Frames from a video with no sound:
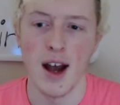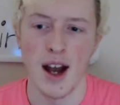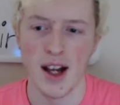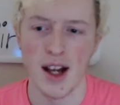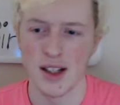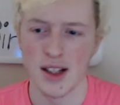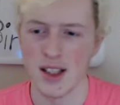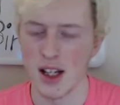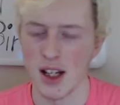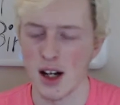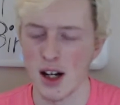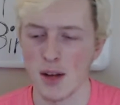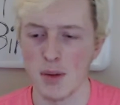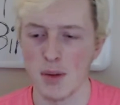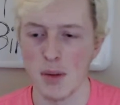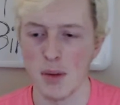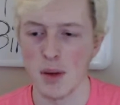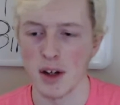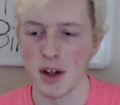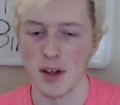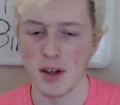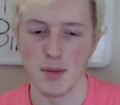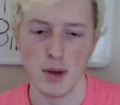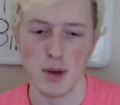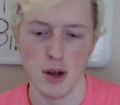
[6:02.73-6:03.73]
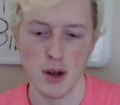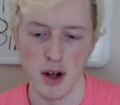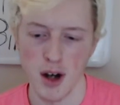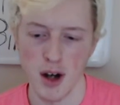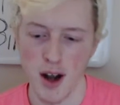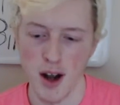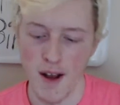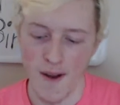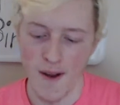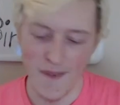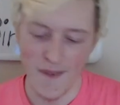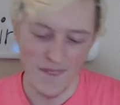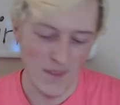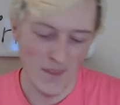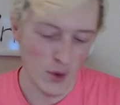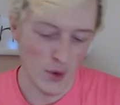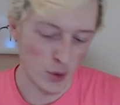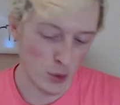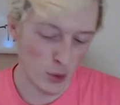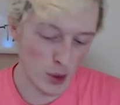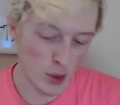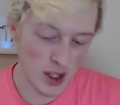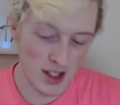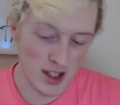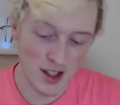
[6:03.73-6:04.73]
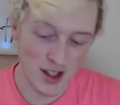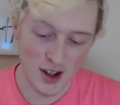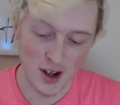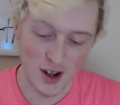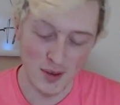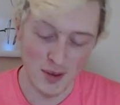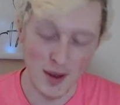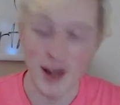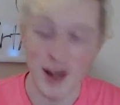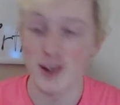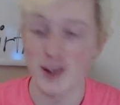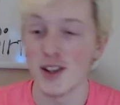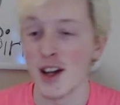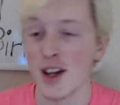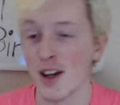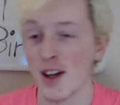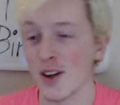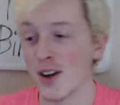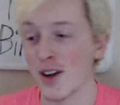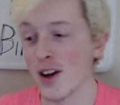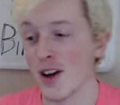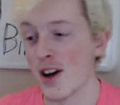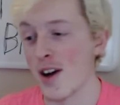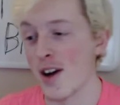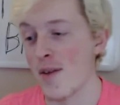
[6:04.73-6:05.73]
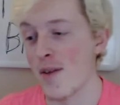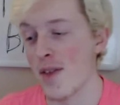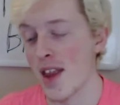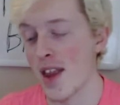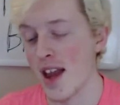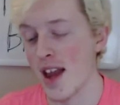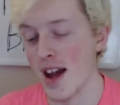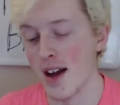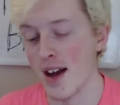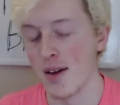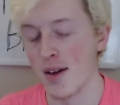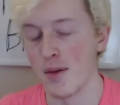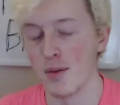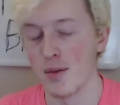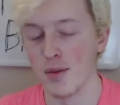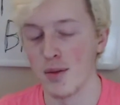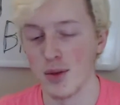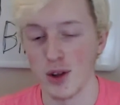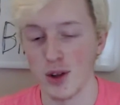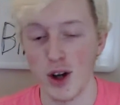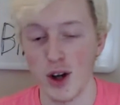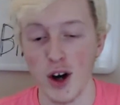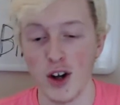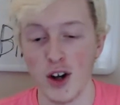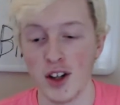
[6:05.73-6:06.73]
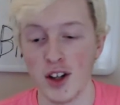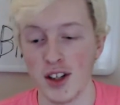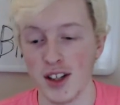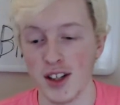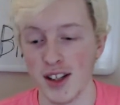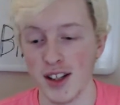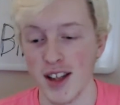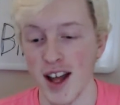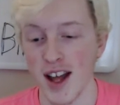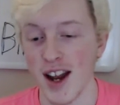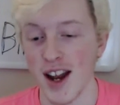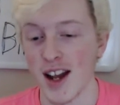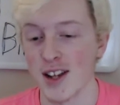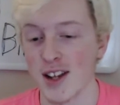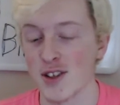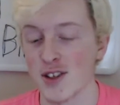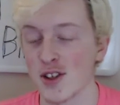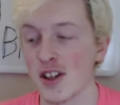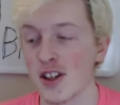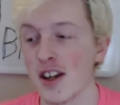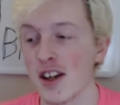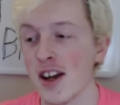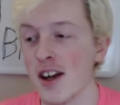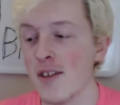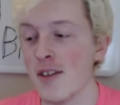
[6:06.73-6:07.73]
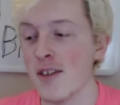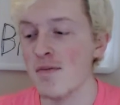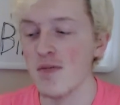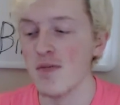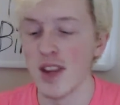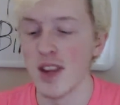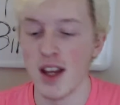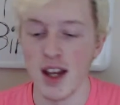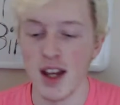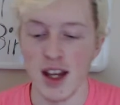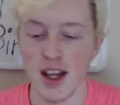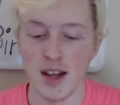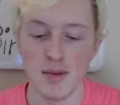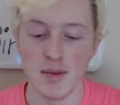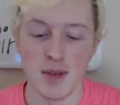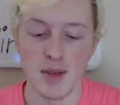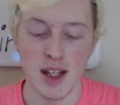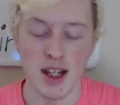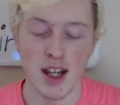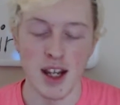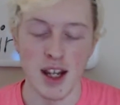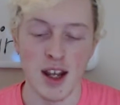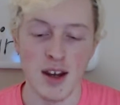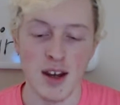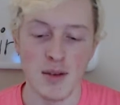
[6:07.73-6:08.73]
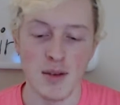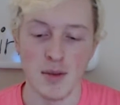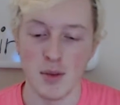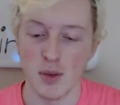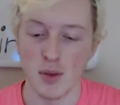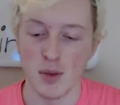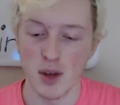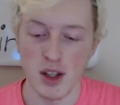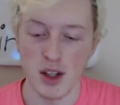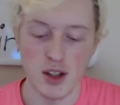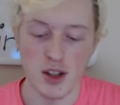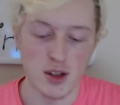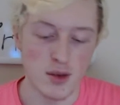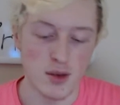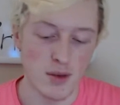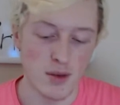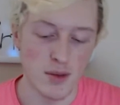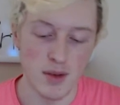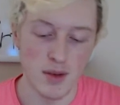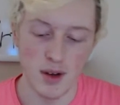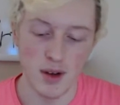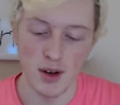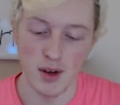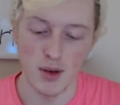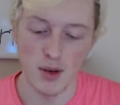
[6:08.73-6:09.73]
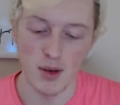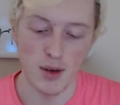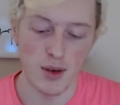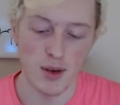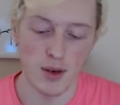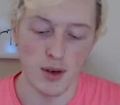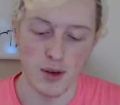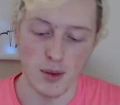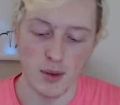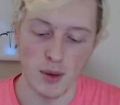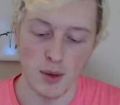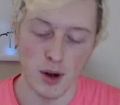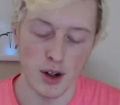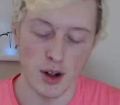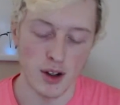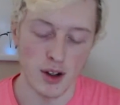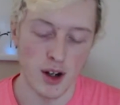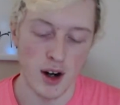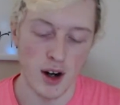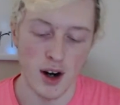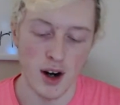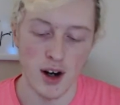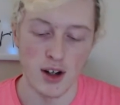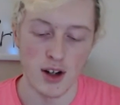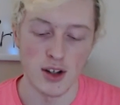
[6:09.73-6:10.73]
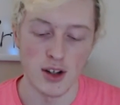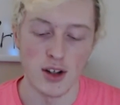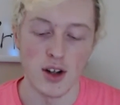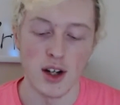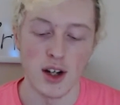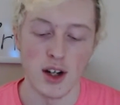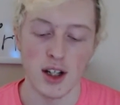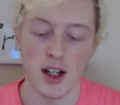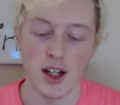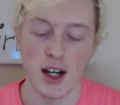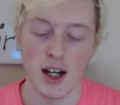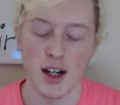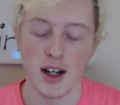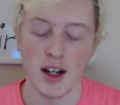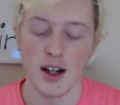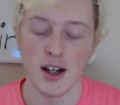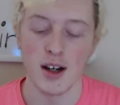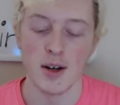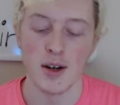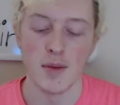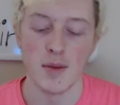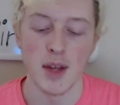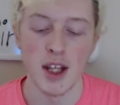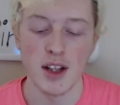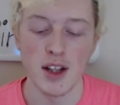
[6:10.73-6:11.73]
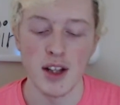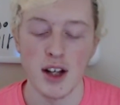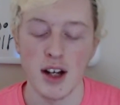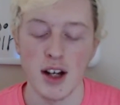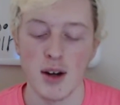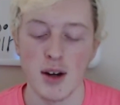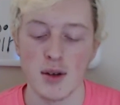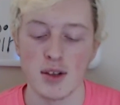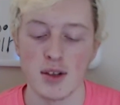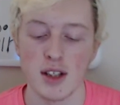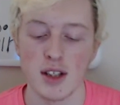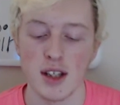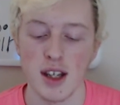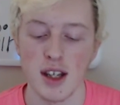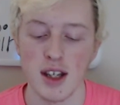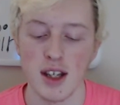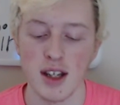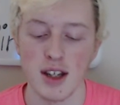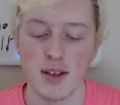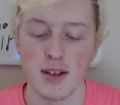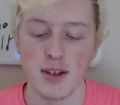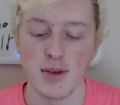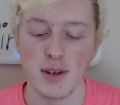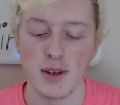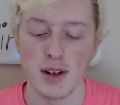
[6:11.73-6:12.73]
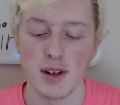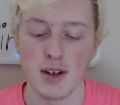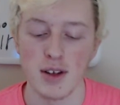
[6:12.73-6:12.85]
it up on my computer redid all my channel art. Colin did that actually. And me and him, we just worked hard, you know. I kind of, he thought I was like kidding at first.